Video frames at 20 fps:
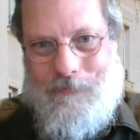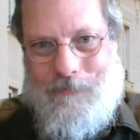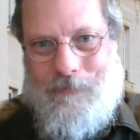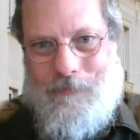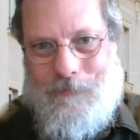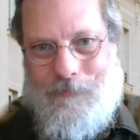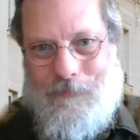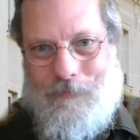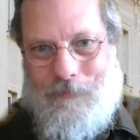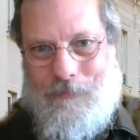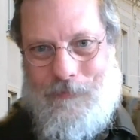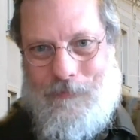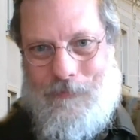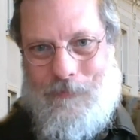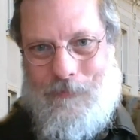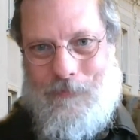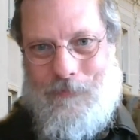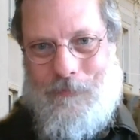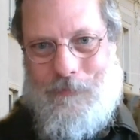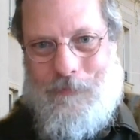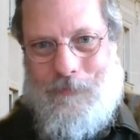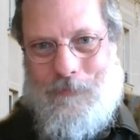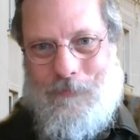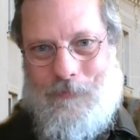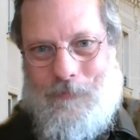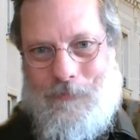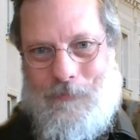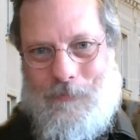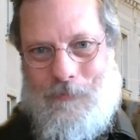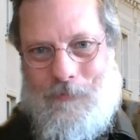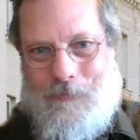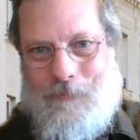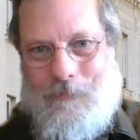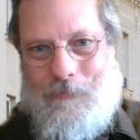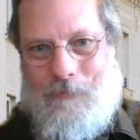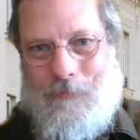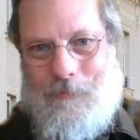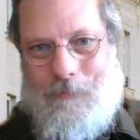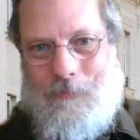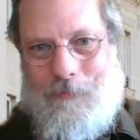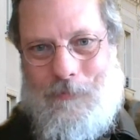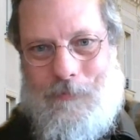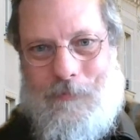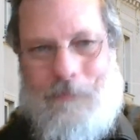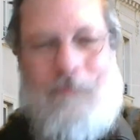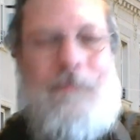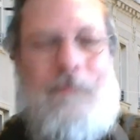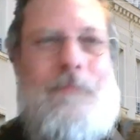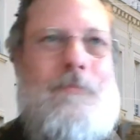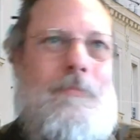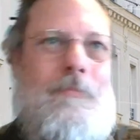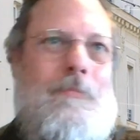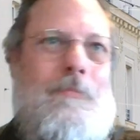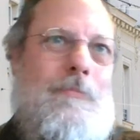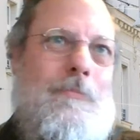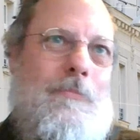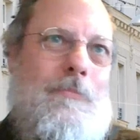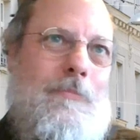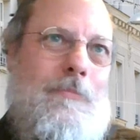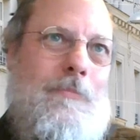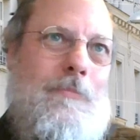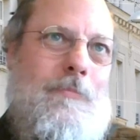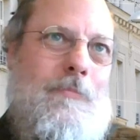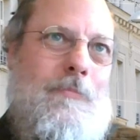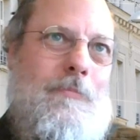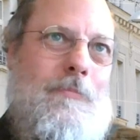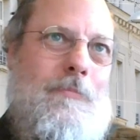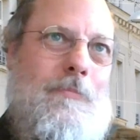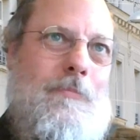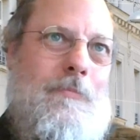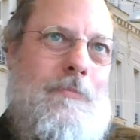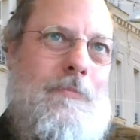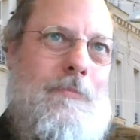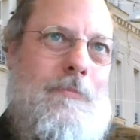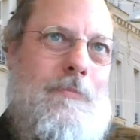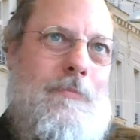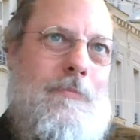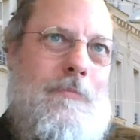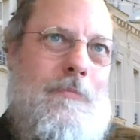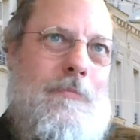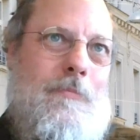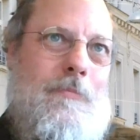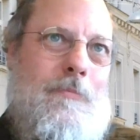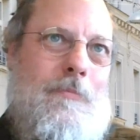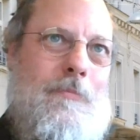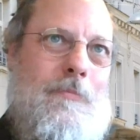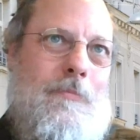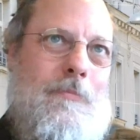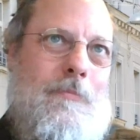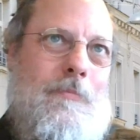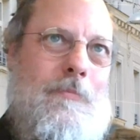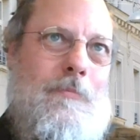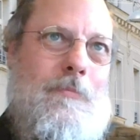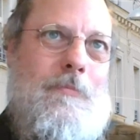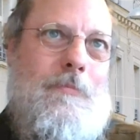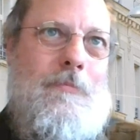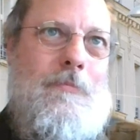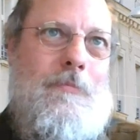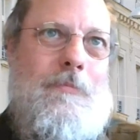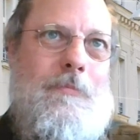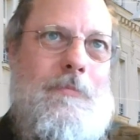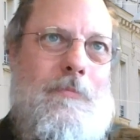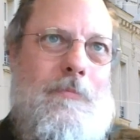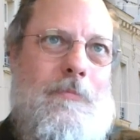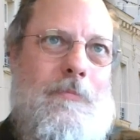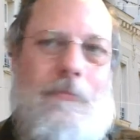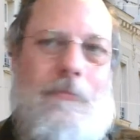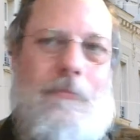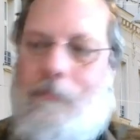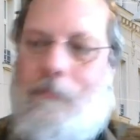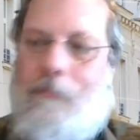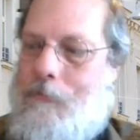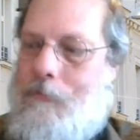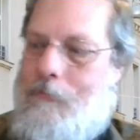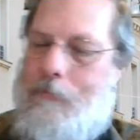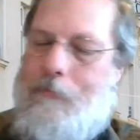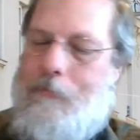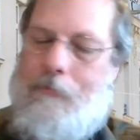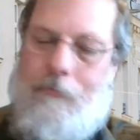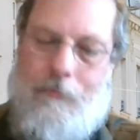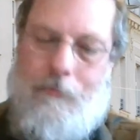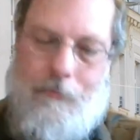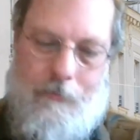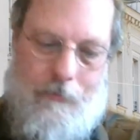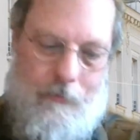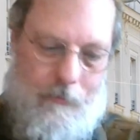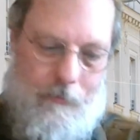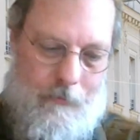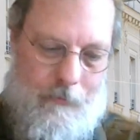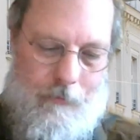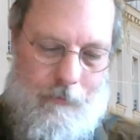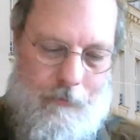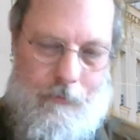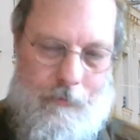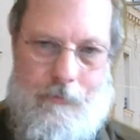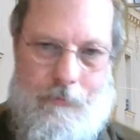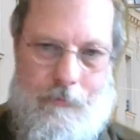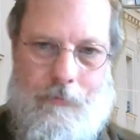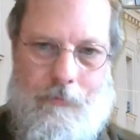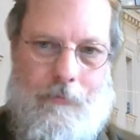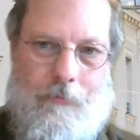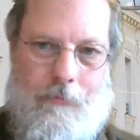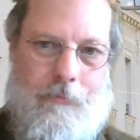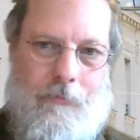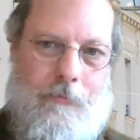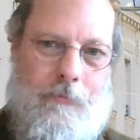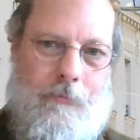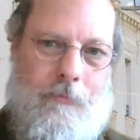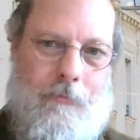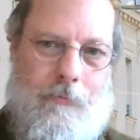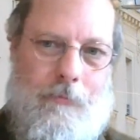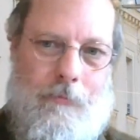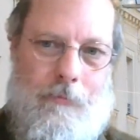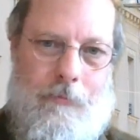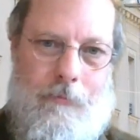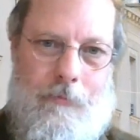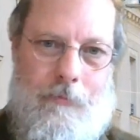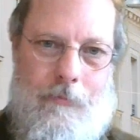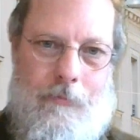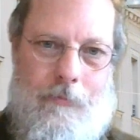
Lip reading: The person shown says nothing.